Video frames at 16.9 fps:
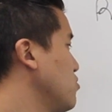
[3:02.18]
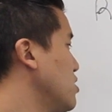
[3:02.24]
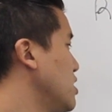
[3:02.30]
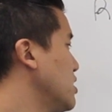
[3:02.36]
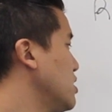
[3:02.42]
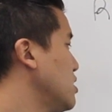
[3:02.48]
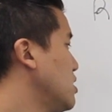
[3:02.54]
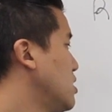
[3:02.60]

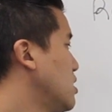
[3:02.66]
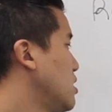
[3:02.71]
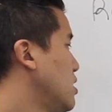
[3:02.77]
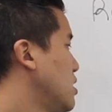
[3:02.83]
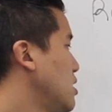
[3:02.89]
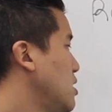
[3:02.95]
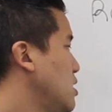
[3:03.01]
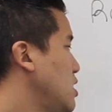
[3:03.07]
one,
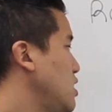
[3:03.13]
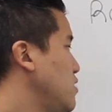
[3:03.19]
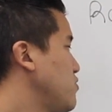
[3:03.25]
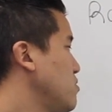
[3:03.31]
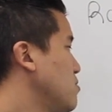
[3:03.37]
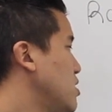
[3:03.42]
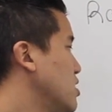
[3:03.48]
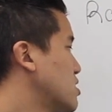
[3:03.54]

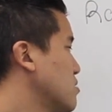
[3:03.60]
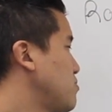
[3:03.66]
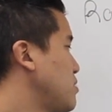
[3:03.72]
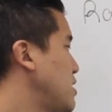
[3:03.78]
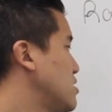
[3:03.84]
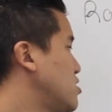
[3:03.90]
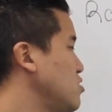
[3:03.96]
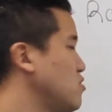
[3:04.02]
if you
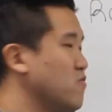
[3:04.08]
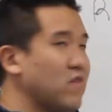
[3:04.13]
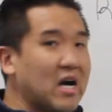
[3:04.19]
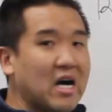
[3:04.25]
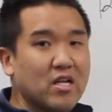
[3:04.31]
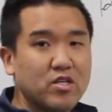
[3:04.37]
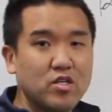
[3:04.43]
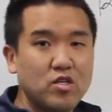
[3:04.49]
multiply 2
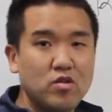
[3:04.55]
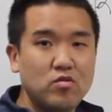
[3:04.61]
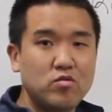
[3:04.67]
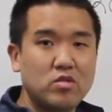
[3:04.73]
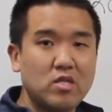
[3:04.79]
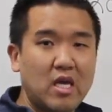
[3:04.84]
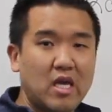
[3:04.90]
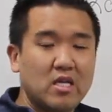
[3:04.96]

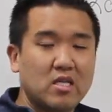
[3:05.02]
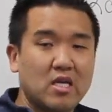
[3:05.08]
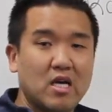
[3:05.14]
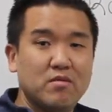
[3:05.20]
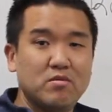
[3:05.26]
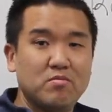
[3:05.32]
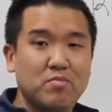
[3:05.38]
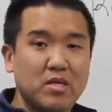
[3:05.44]
values, a
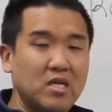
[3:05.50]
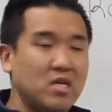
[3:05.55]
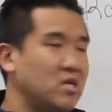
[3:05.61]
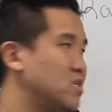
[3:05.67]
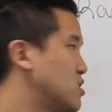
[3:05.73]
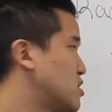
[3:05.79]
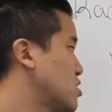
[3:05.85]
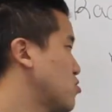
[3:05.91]
times
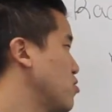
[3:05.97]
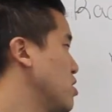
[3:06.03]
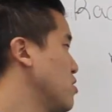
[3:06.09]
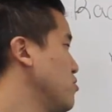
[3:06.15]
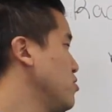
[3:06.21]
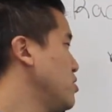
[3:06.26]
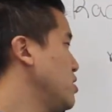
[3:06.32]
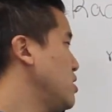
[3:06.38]
b, and square
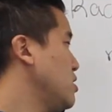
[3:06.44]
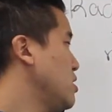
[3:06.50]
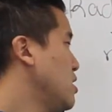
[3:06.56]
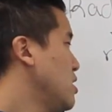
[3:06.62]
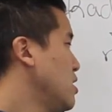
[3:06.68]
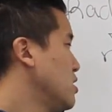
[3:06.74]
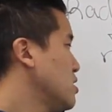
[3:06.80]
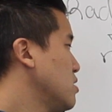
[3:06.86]
rooted,
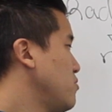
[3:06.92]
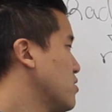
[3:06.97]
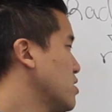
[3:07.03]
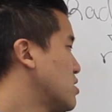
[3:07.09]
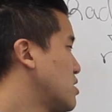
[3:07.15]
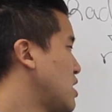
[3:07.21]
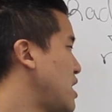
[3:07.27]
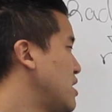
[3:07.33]
then we
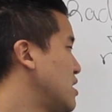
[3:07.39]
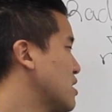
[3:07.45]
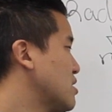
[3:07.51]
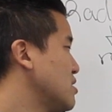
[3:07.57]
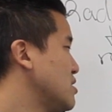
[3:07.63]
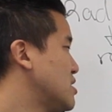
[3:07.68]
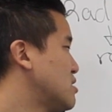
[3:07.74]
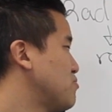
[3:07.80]
could
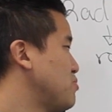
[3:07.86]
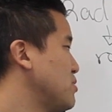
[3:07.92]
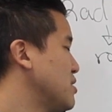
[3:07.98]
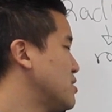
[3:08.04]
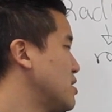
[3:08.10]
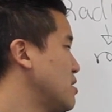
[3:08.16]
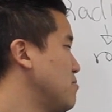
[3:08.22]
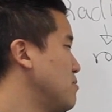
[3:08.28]
technically
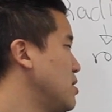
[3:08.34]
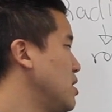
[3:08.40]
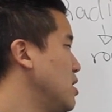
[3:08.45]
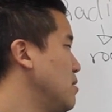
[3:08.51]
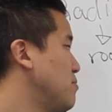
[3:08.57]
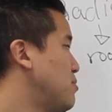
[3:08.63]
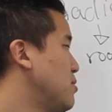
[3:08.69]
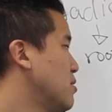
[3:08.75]
split them
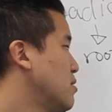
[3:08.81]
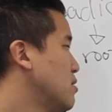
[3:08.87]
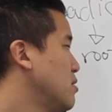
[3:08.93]
up